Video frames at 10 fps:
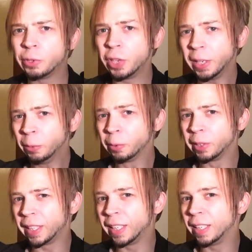
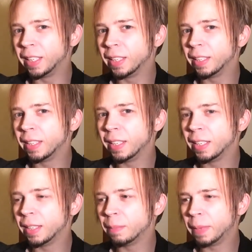generally,
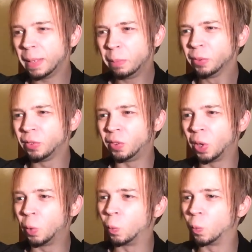people
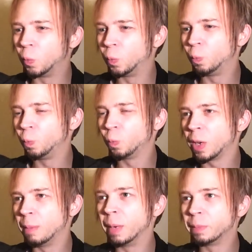don't
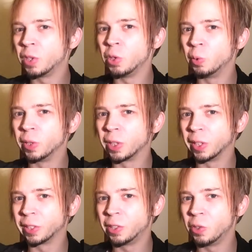come up to you and
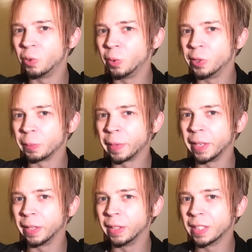talk to you in
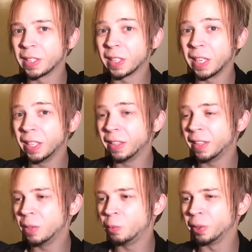Japan. It's the kind of
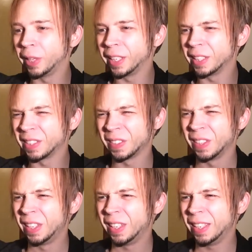thing where like it's
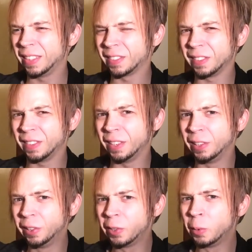
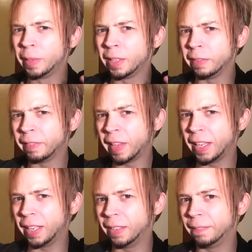a little bit of
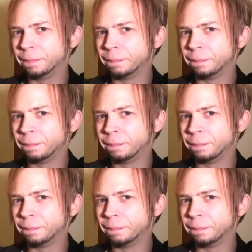a,